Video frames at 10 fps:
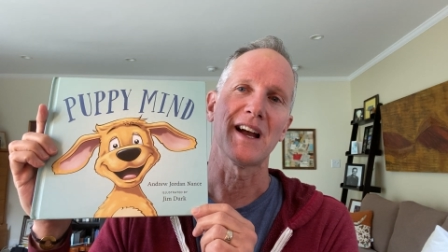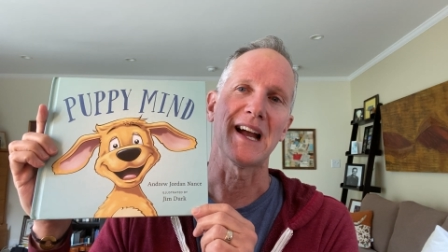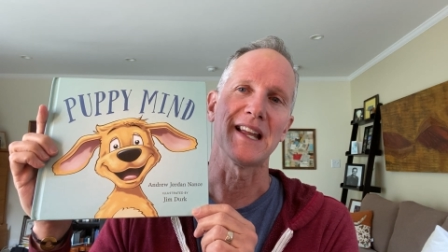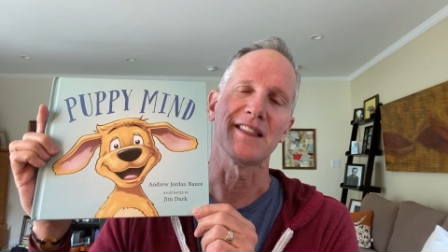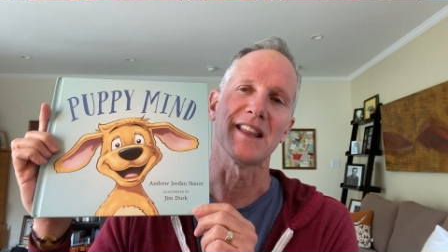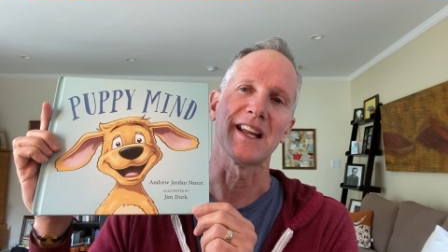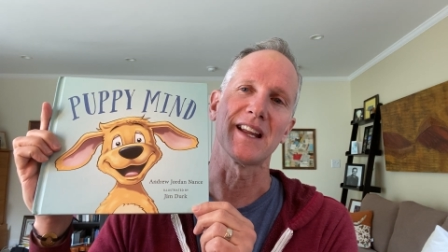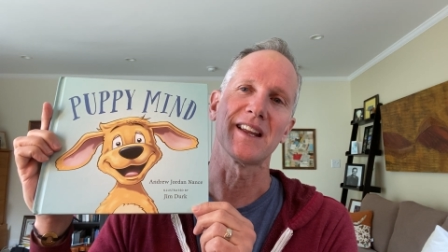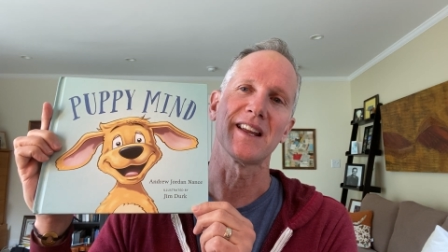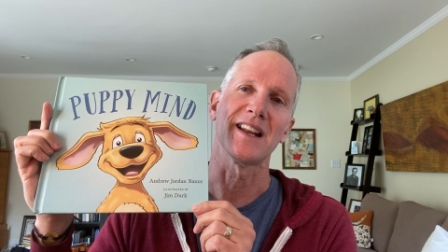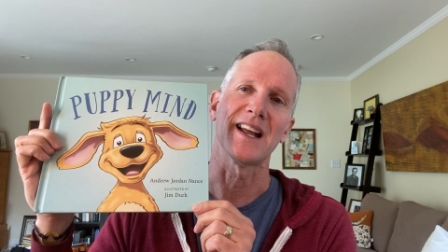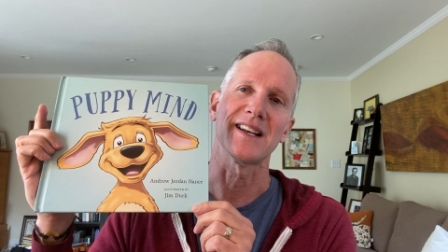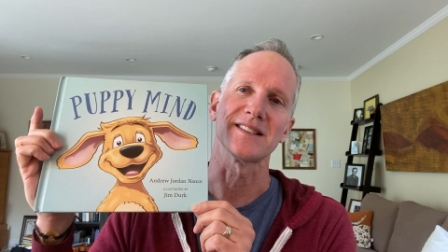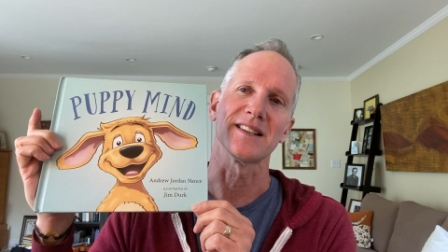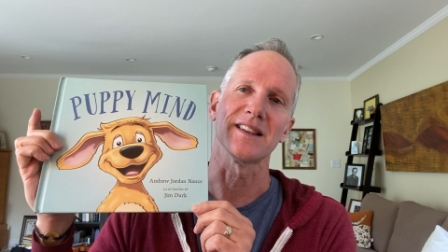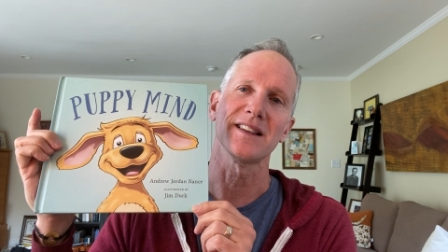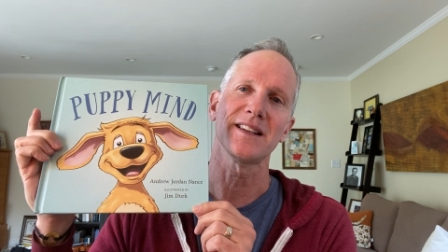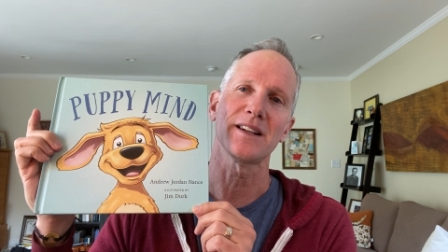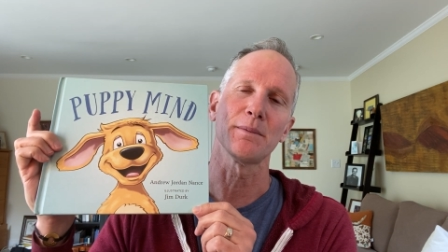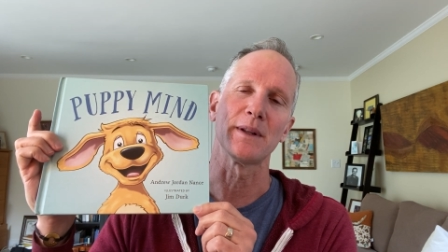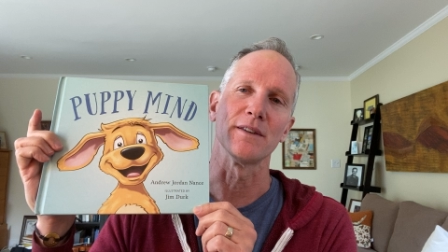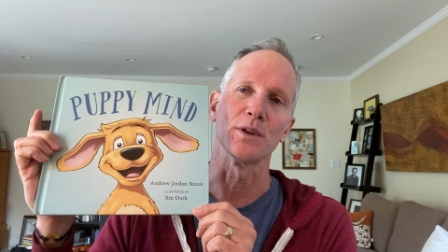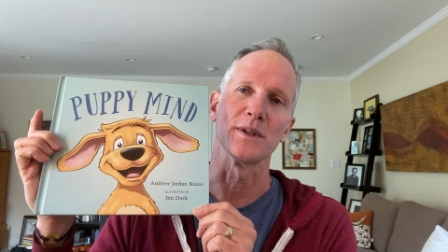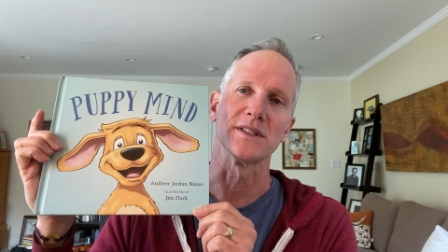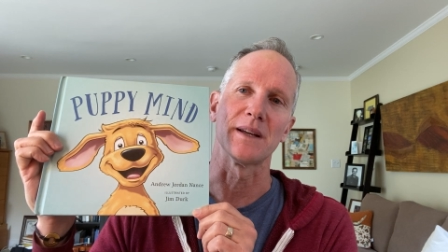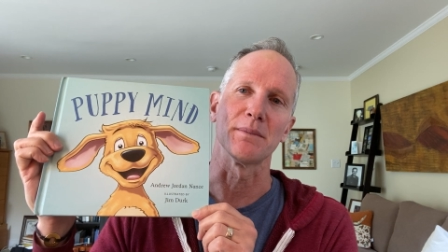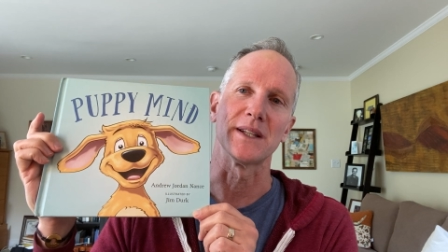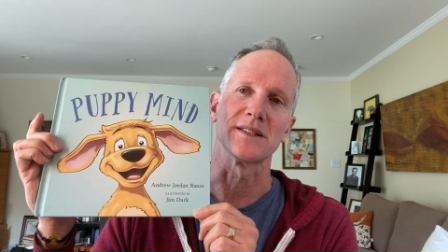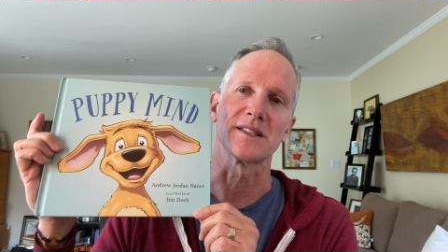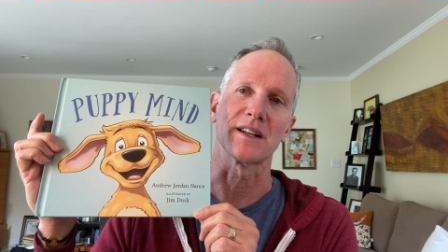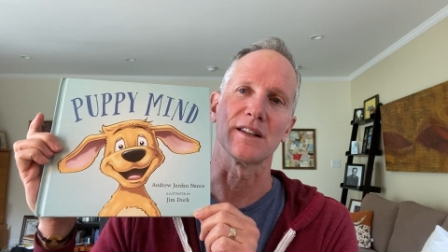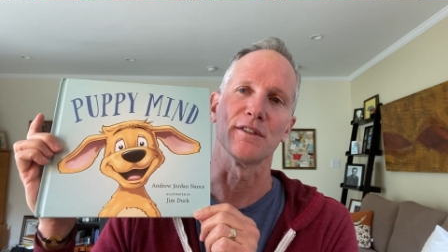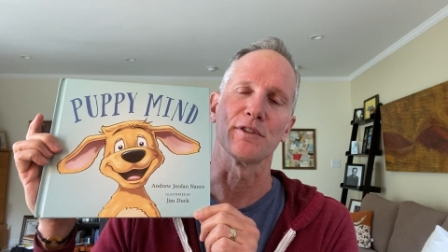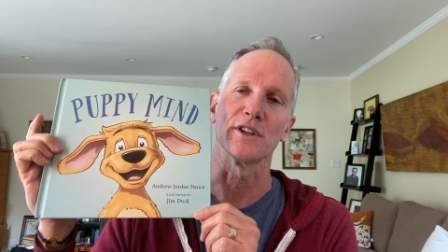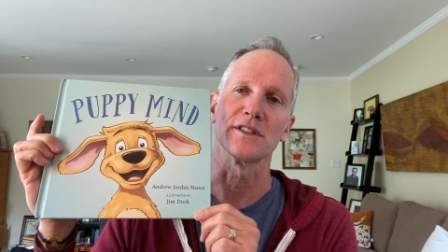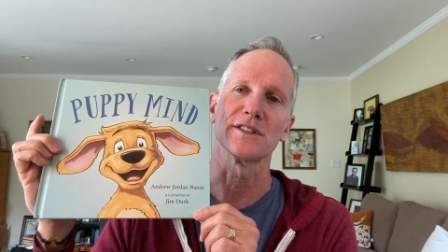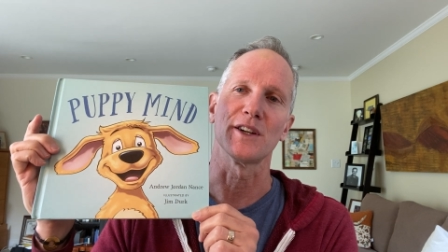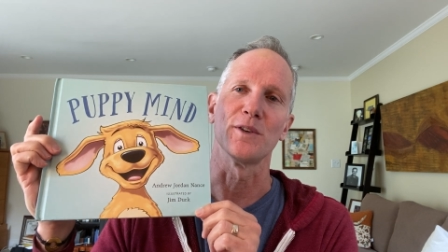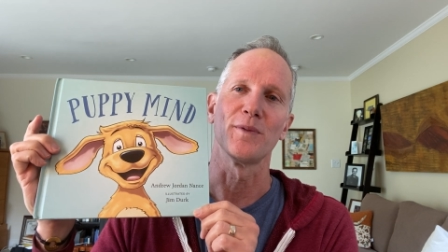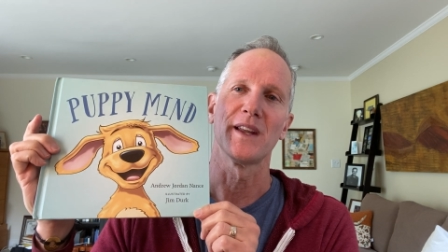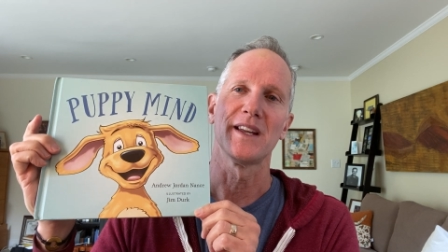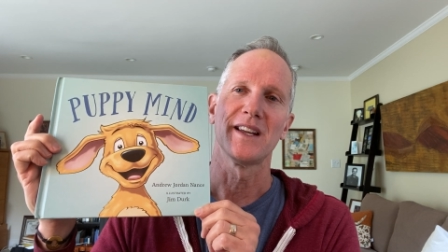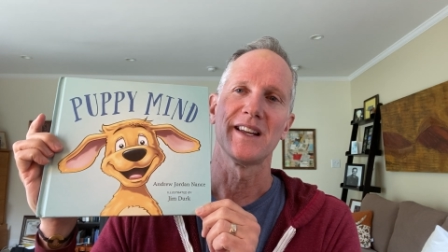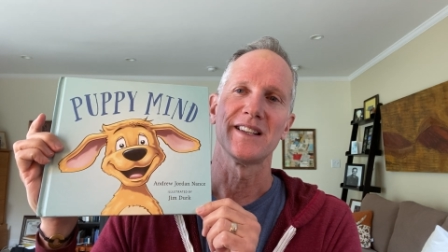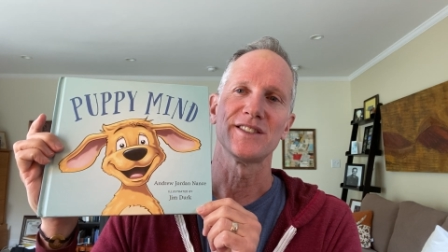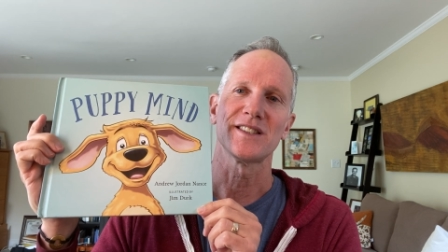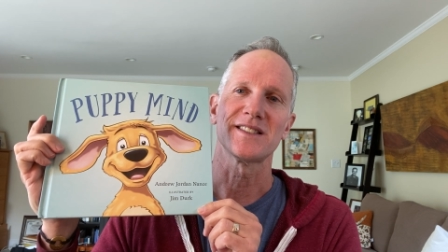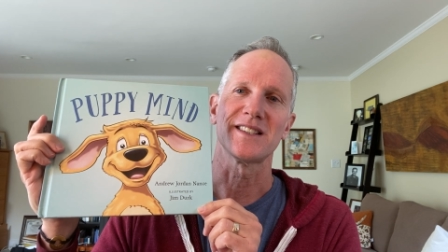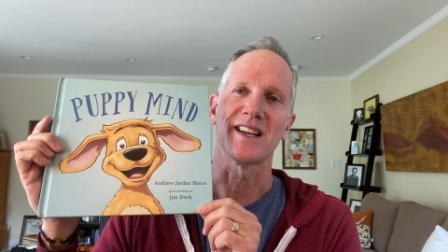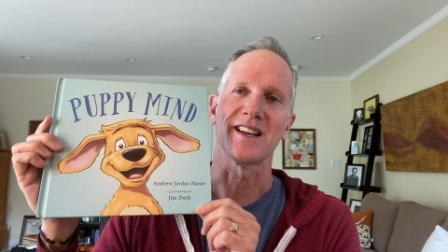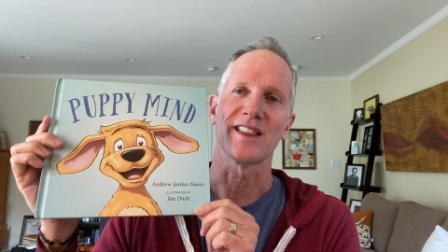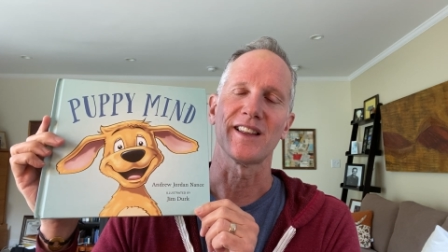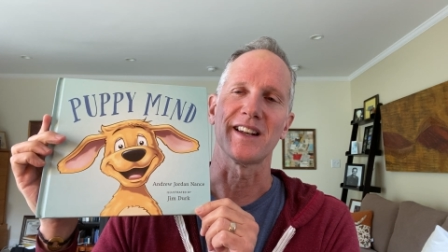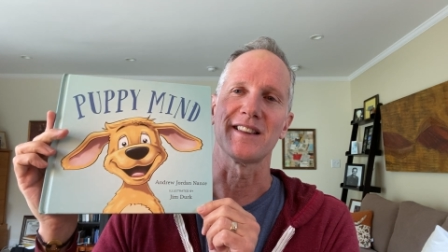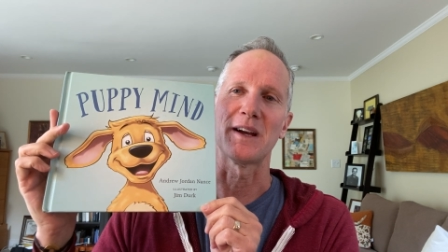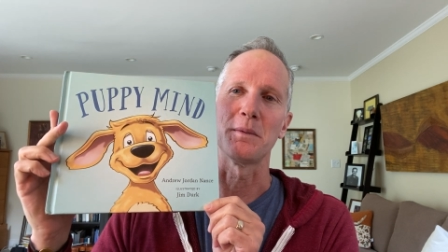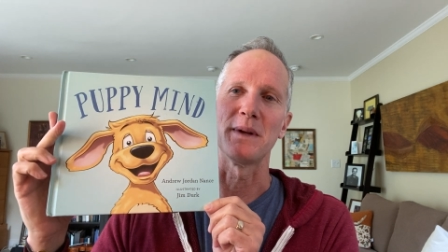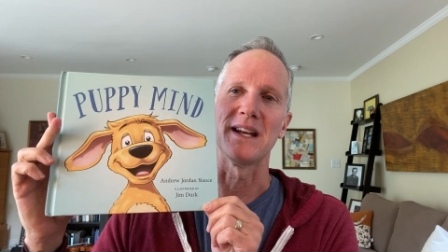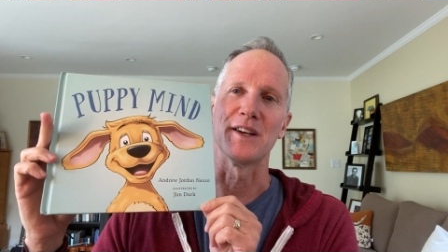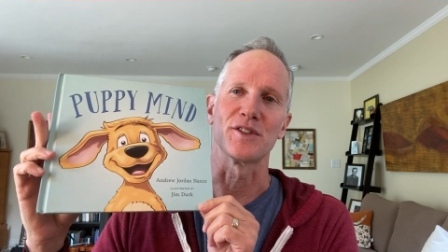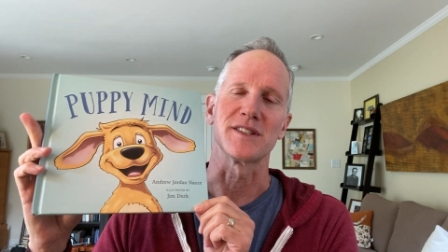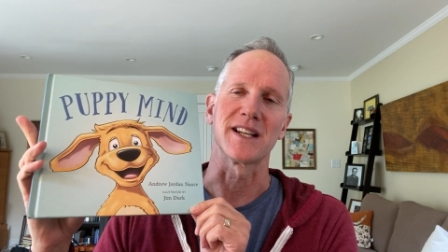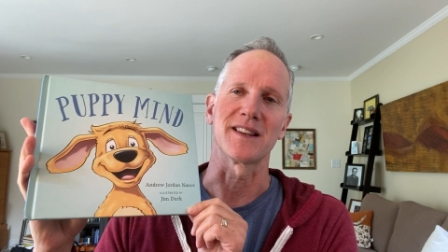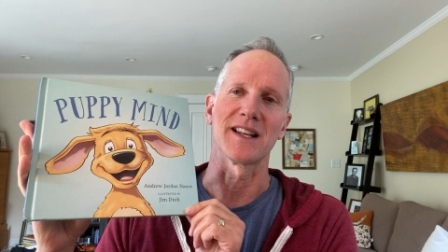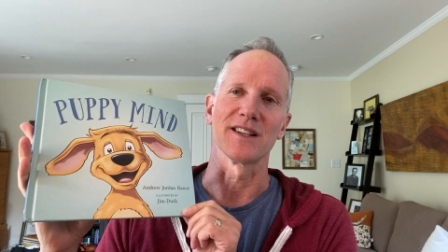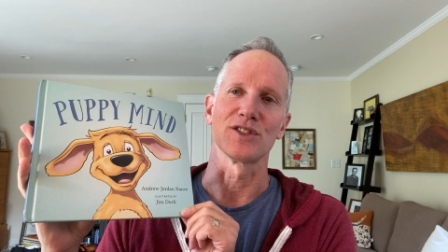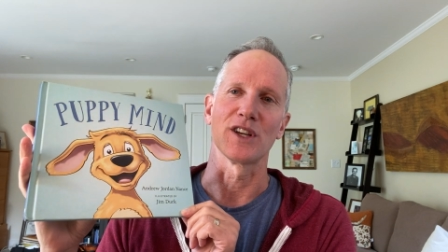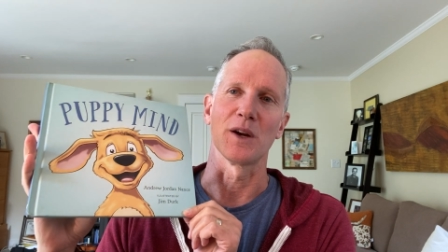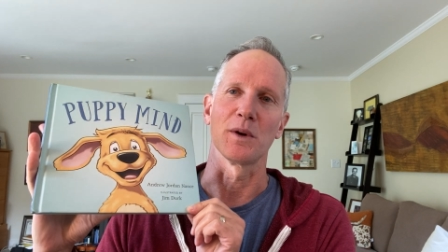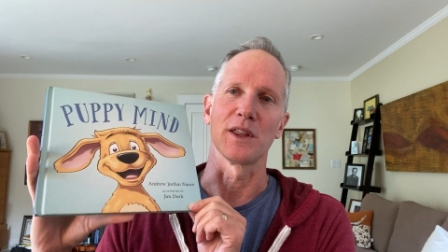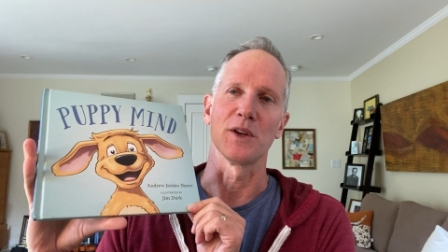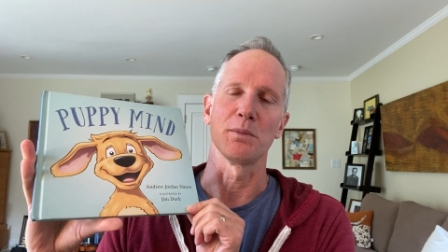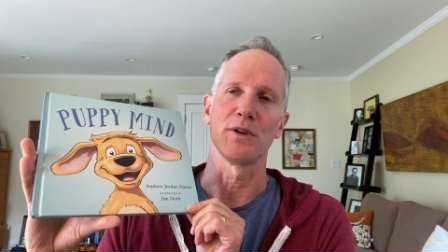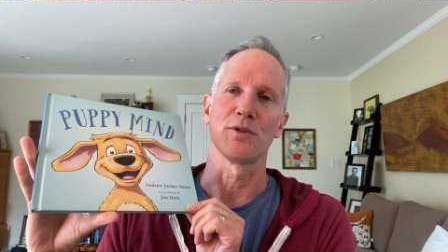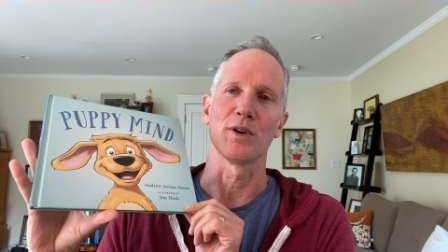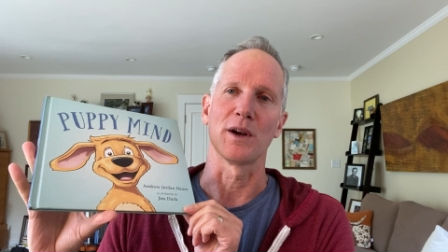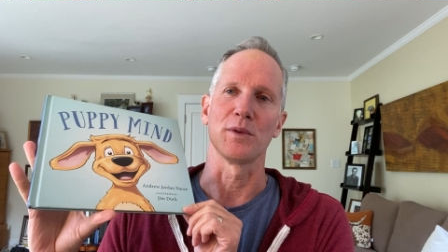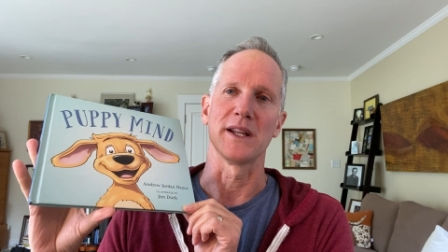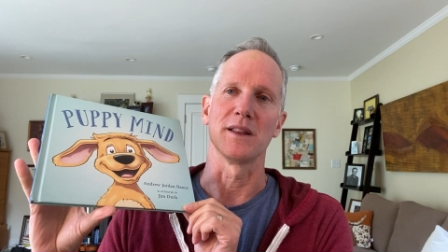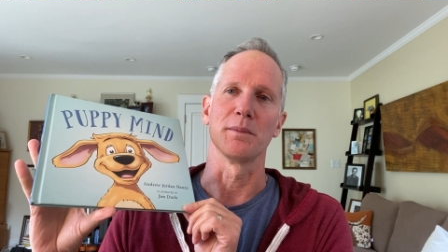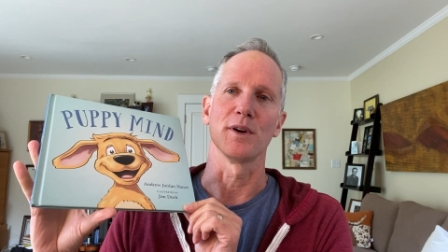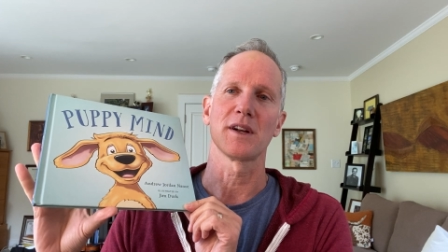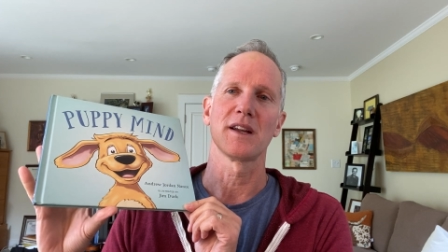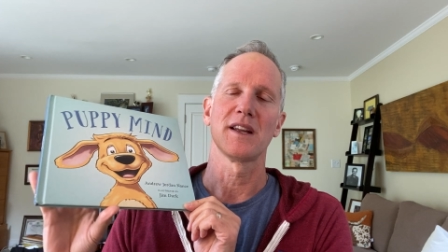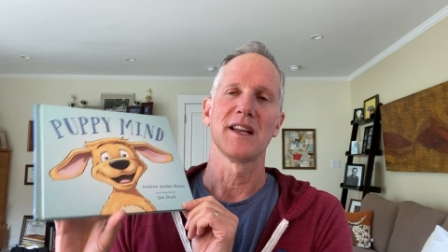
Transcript: I think it has a little bit of a resemblance to Clifford. So just thought that would be an interesting thing to share with you before I read the book.